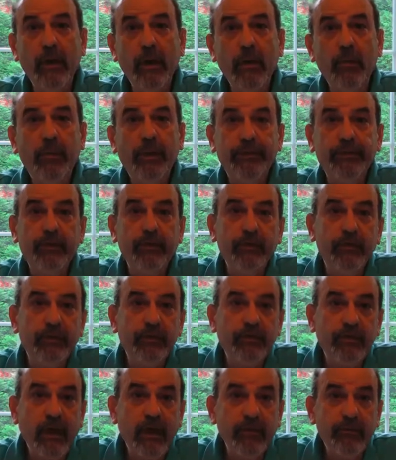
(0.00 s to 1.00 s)
but they're the
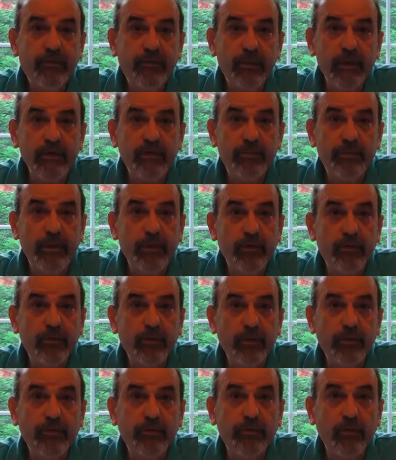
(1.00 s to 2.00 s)
same 3
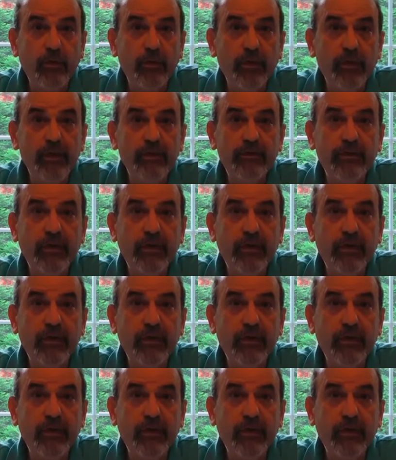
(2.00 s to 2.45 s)
spiritual stories